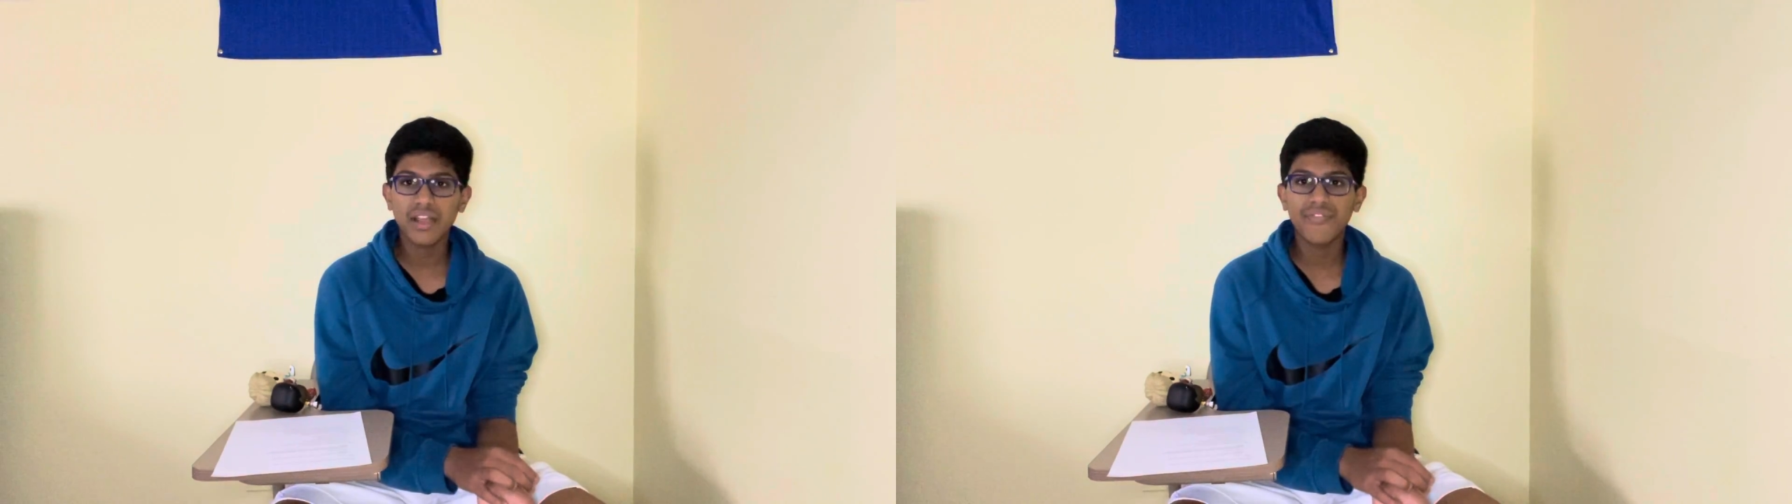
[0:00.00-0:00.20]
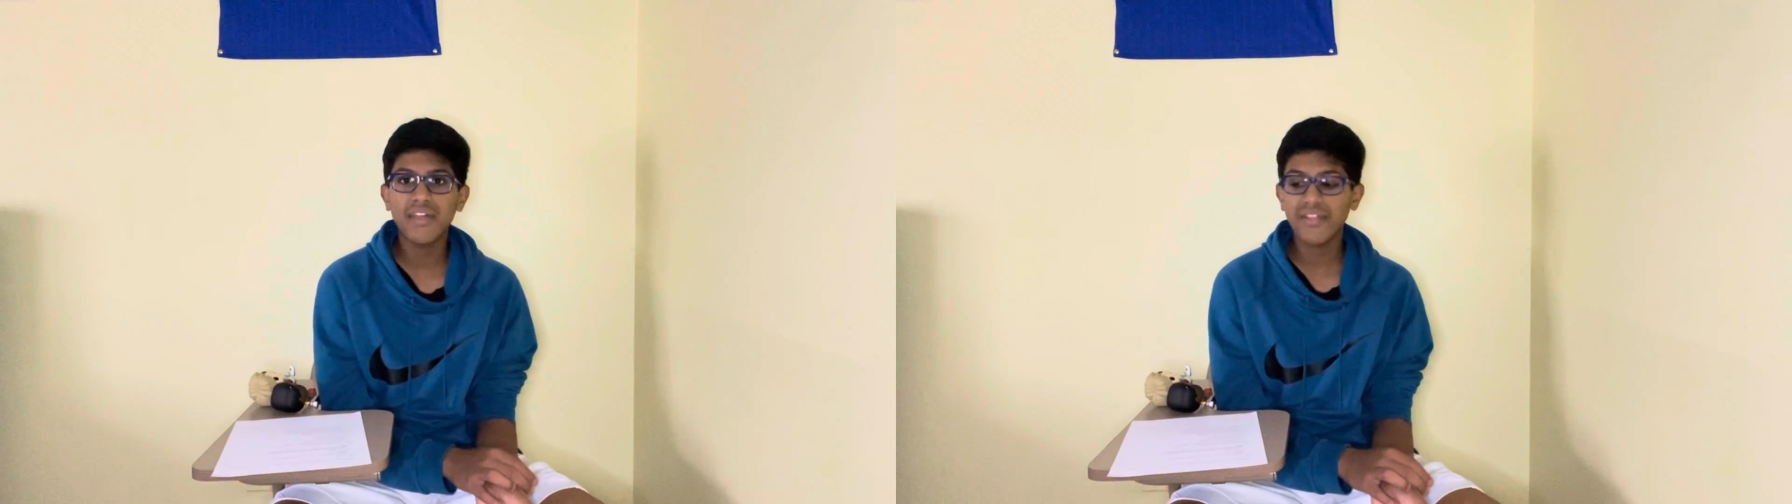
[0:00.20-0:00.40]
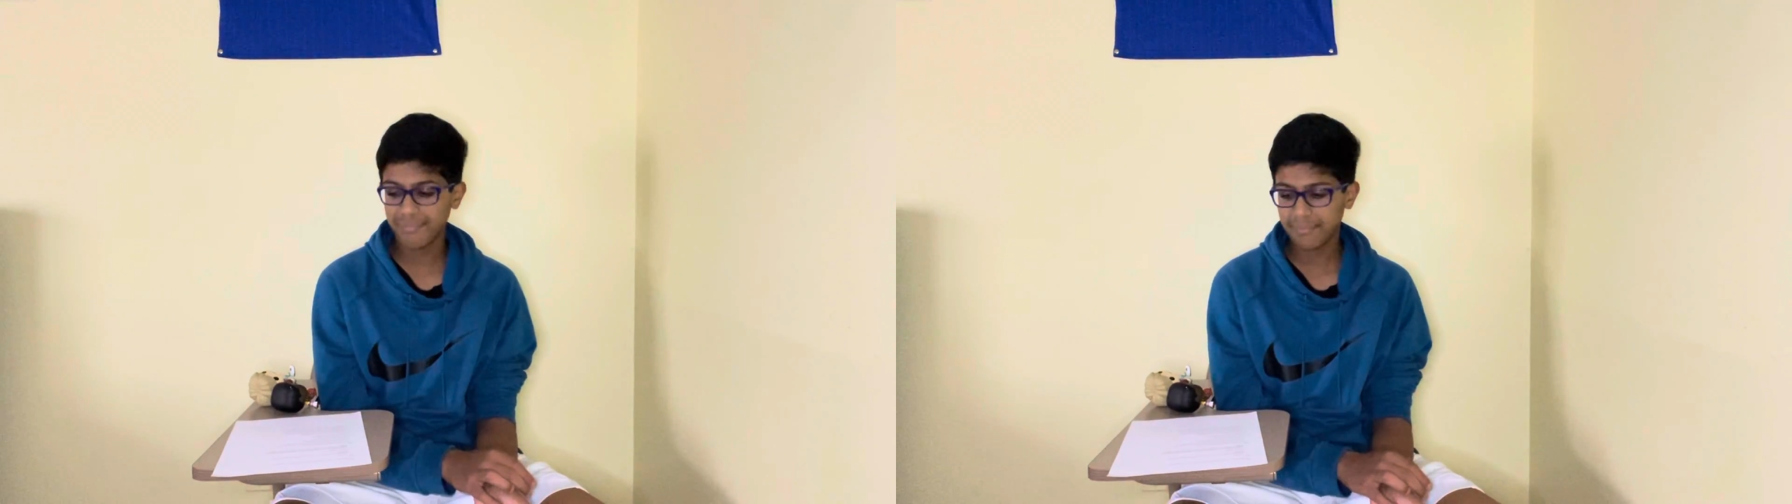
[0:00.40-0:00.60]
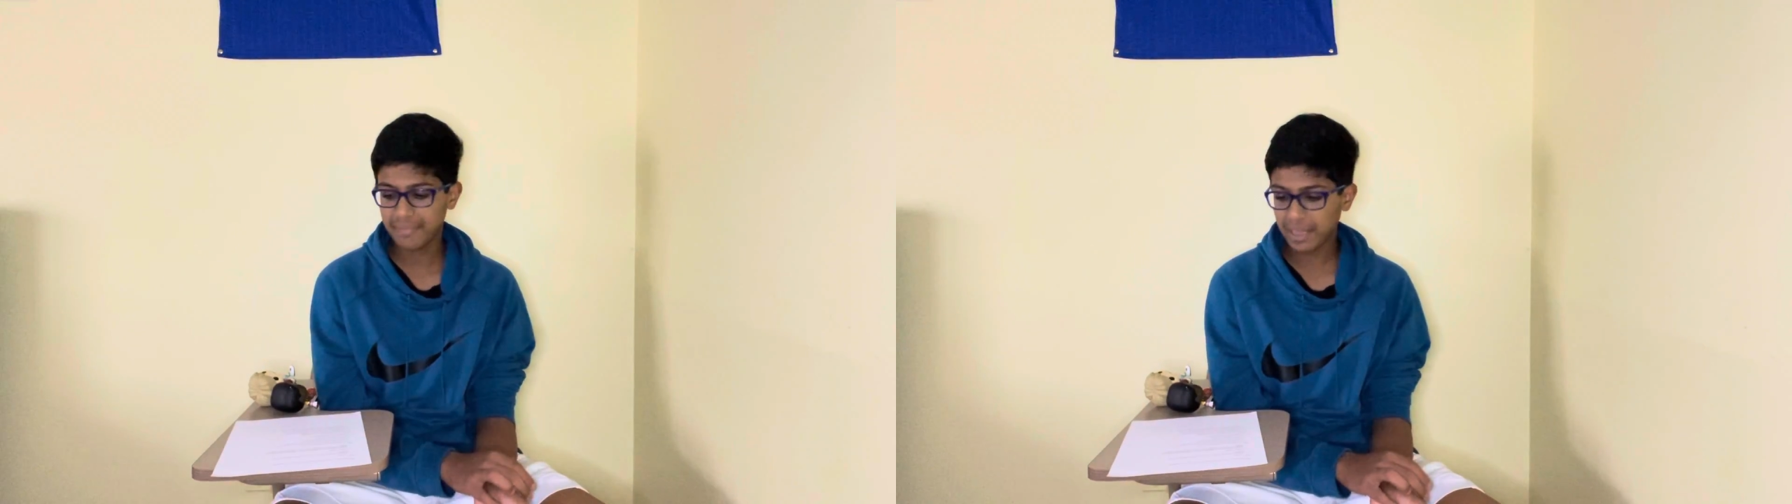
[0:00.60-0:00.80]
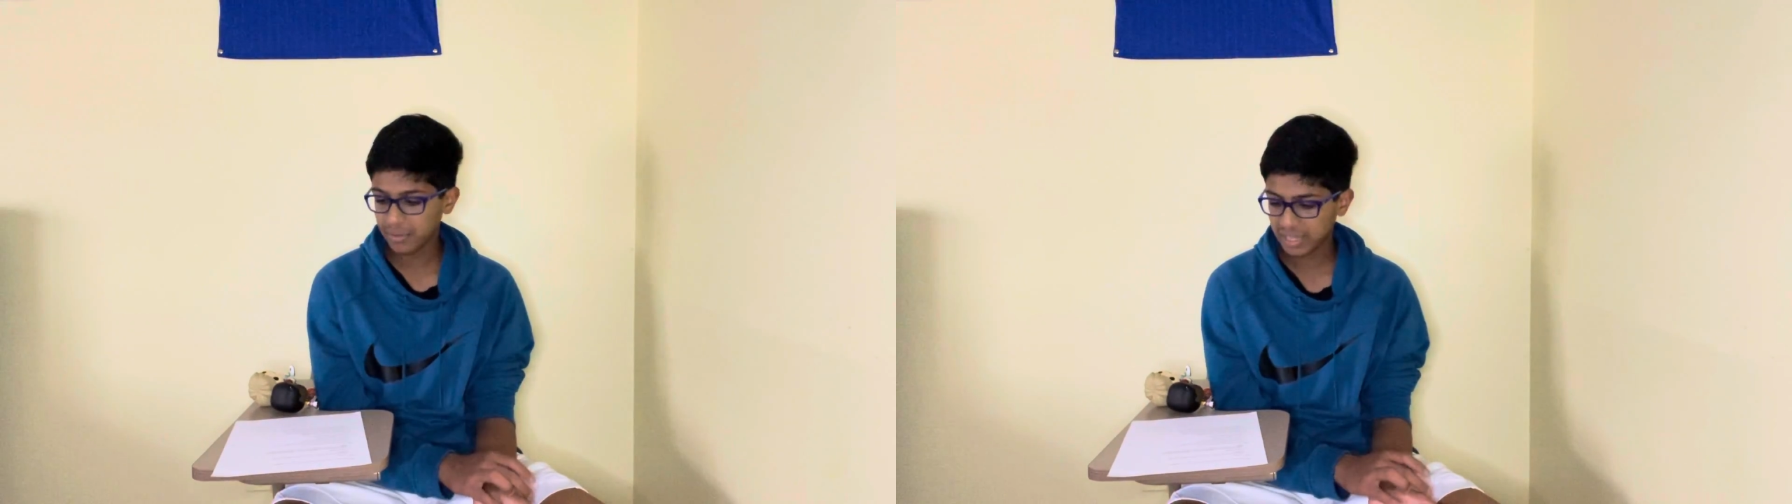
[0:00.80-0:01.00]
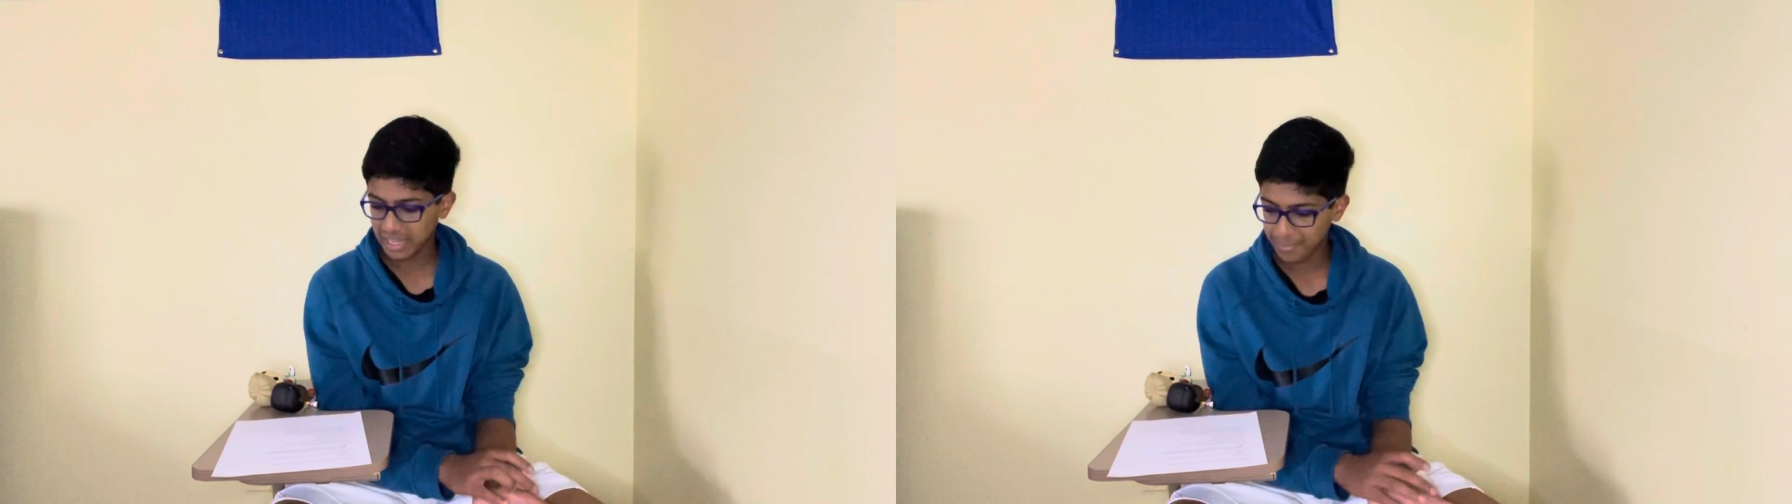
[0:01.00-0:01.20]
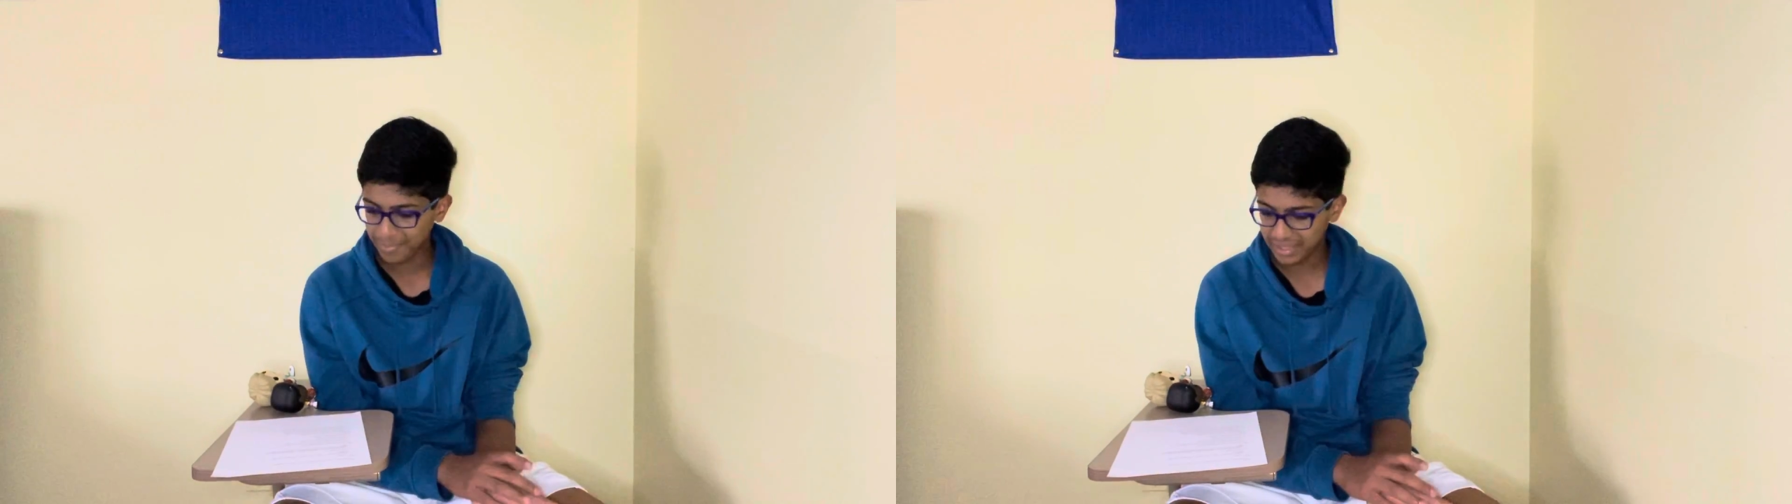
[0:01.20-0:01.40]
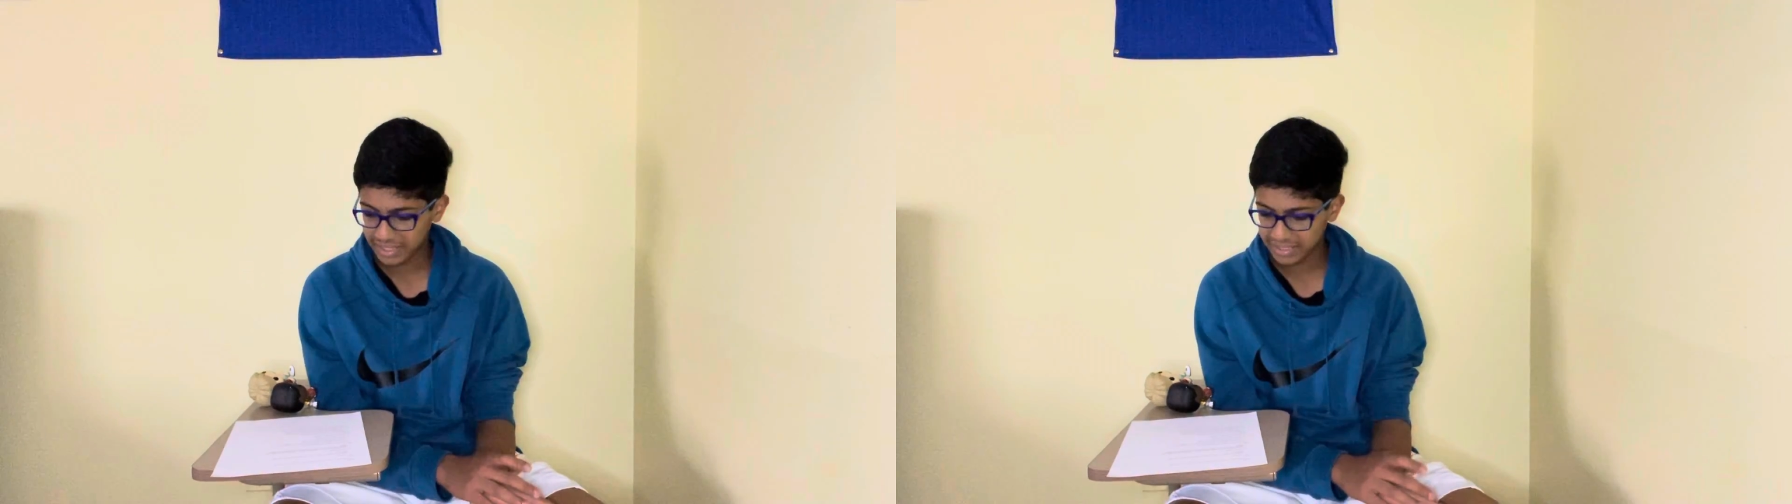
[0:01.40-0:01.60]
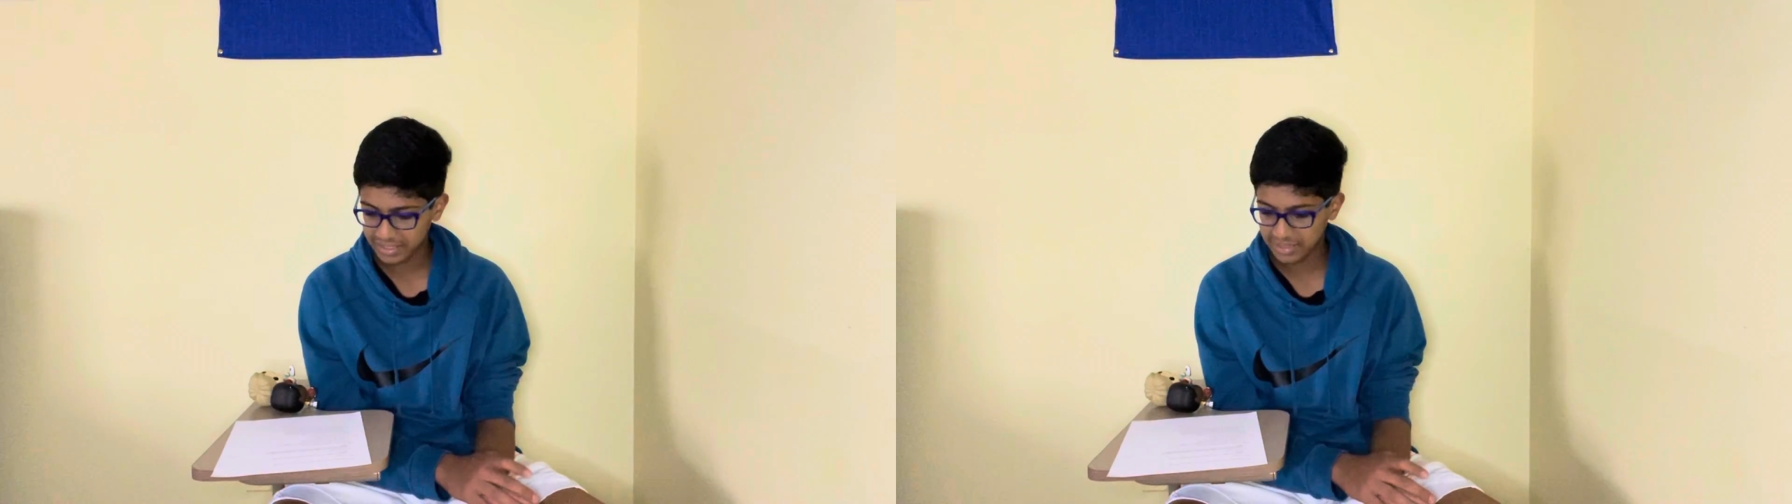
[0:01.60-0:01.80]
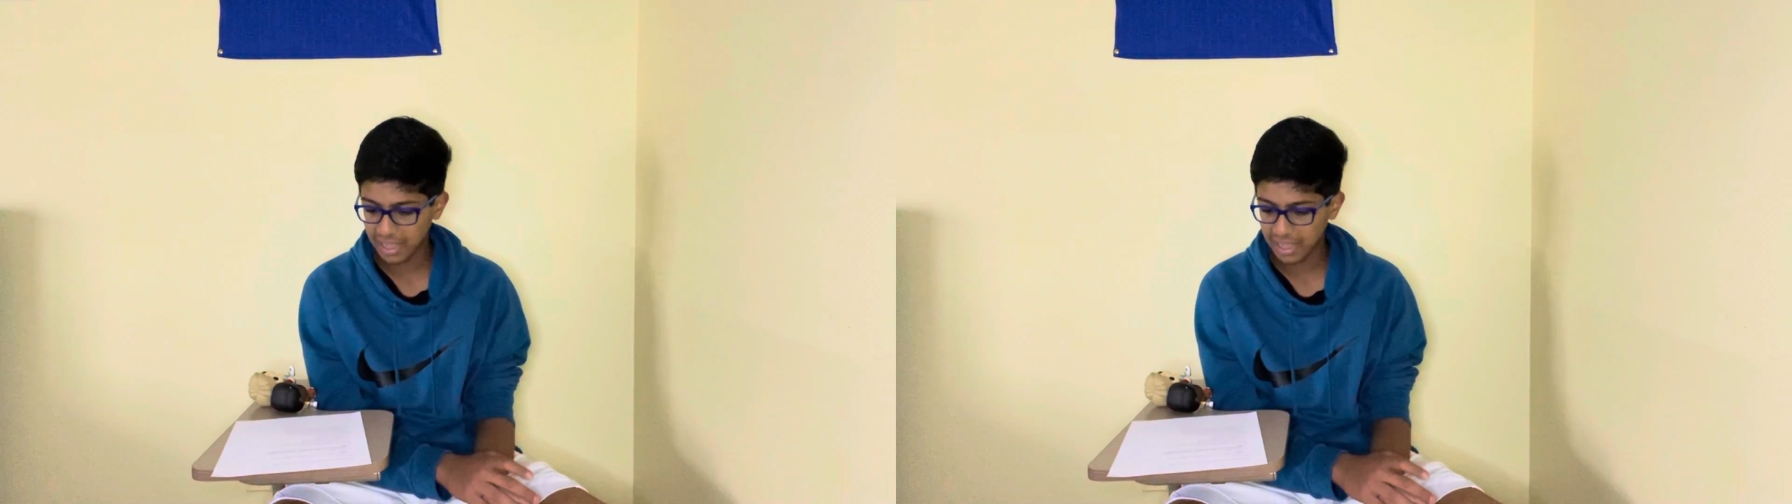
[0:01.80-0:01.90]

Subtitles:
and then that would kind of be this,